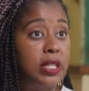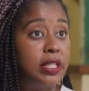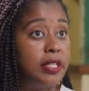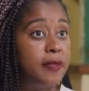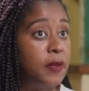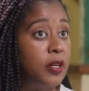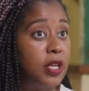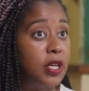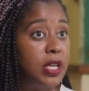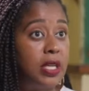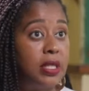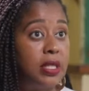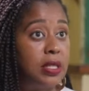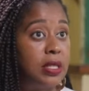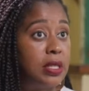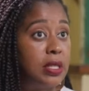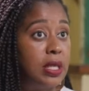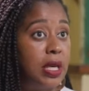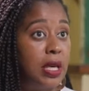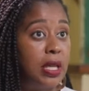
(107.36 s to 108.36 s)
an
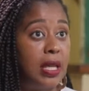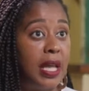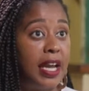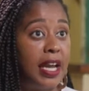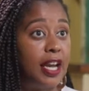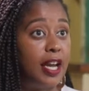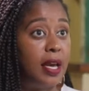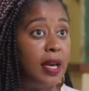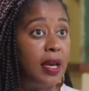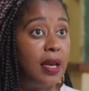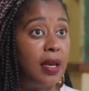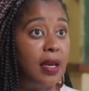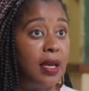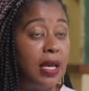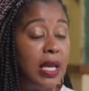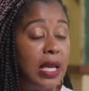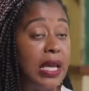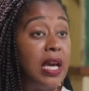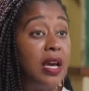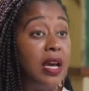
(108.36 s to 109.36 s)
experience unlike
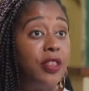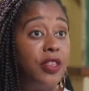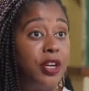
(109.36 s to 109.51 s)
any